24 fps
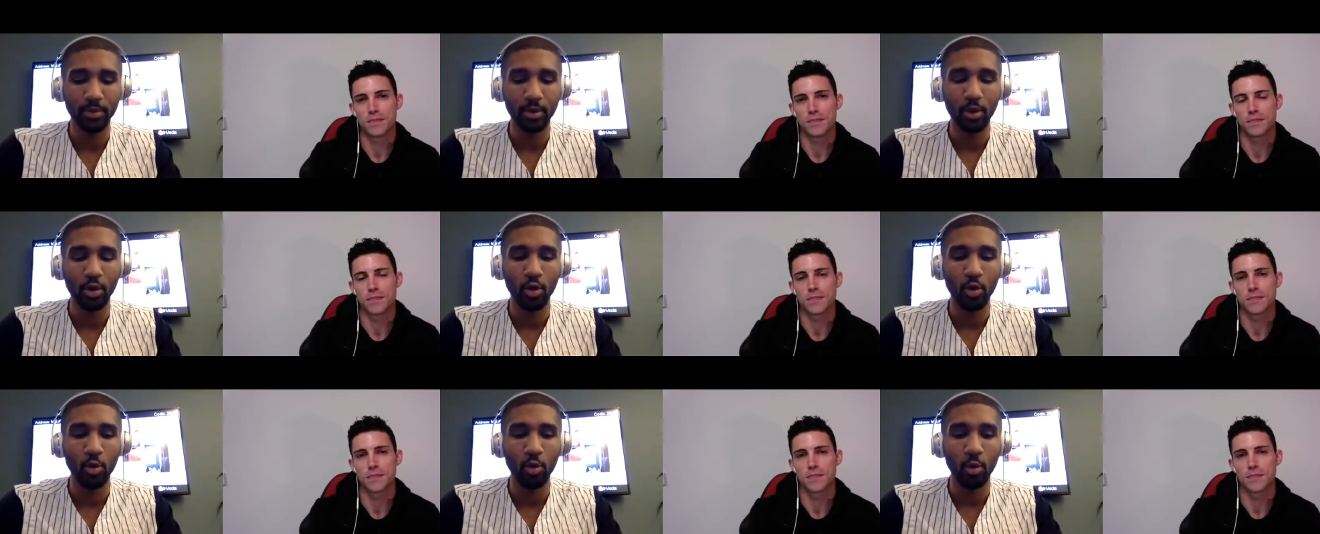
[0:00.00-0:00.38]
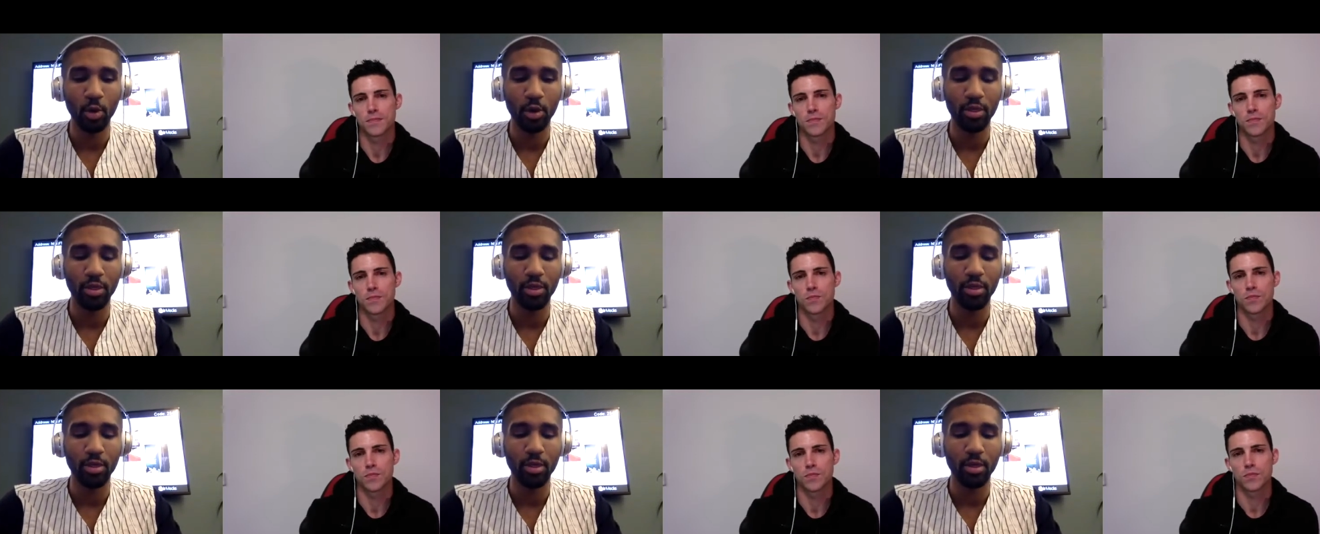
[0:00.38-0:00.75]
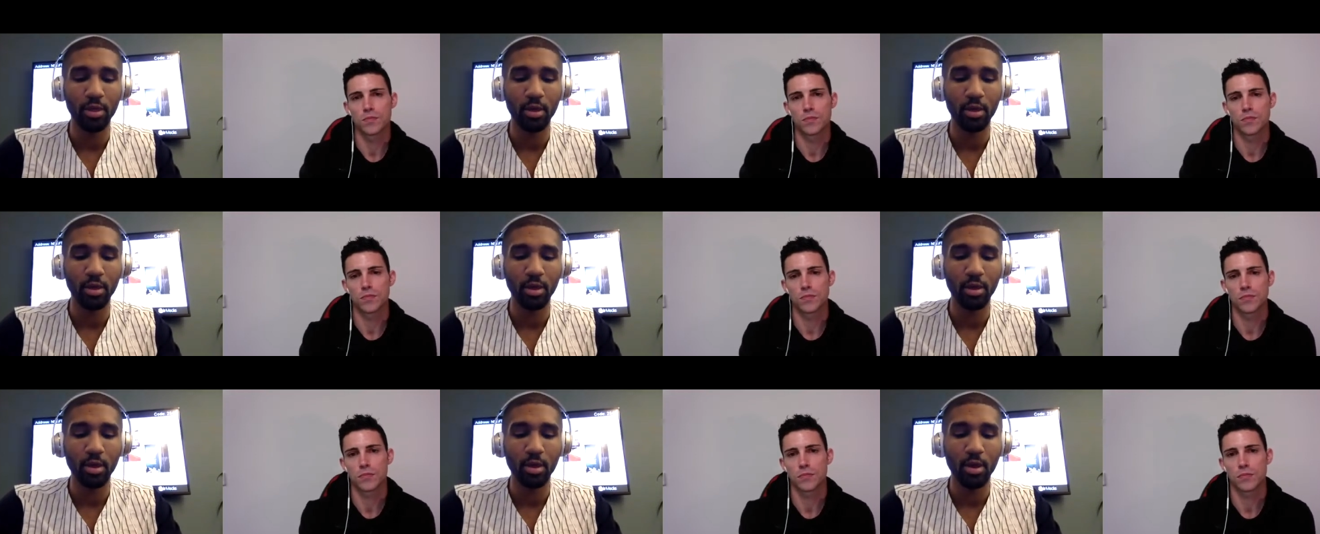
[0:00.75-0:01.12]
Speaker 1: with
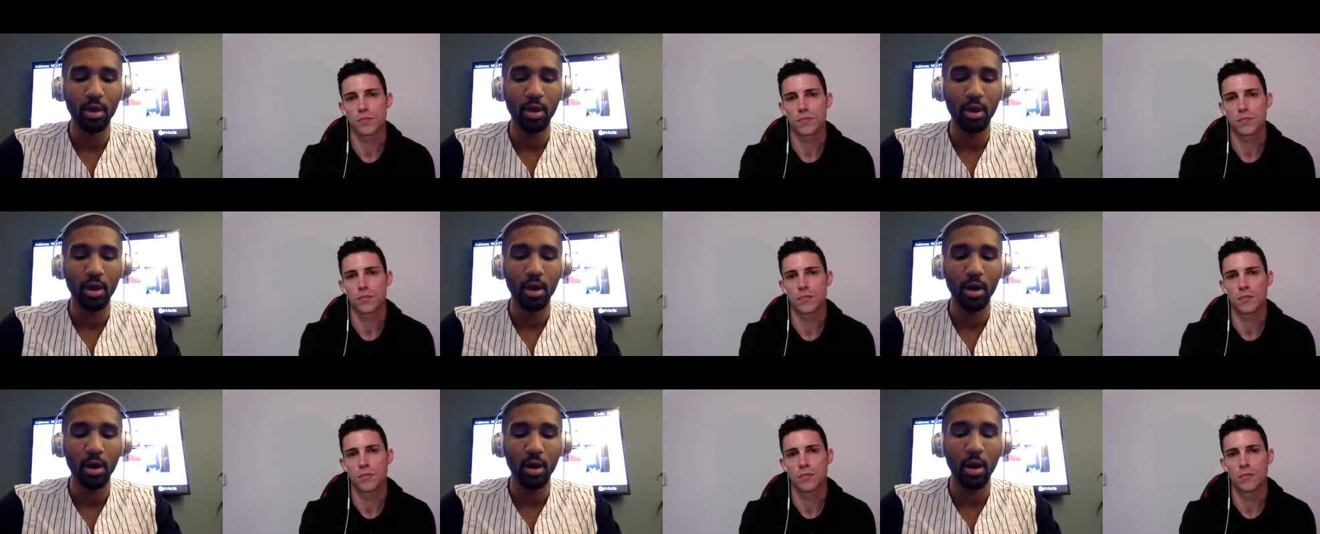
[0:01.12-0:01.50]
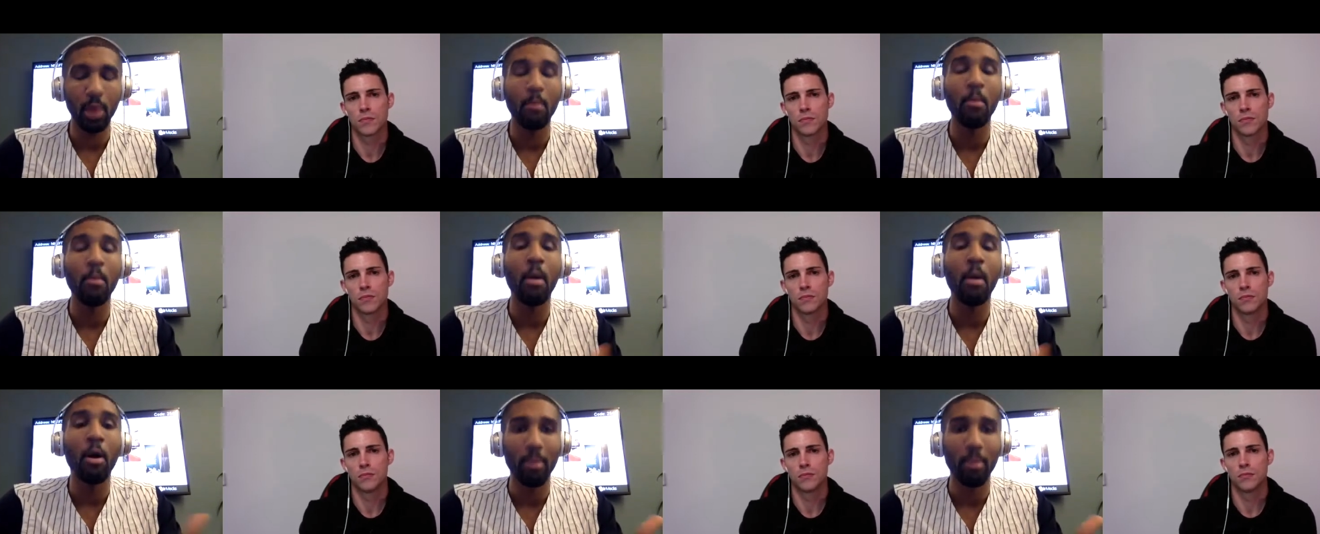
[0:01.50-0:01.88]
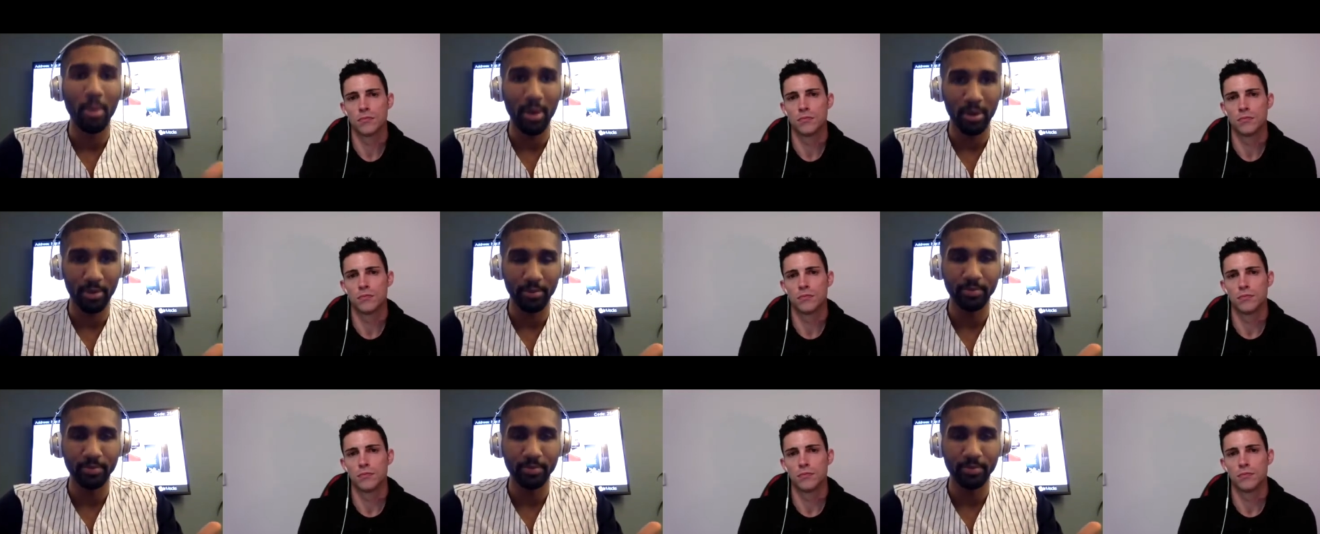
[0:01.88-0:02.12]
a moment.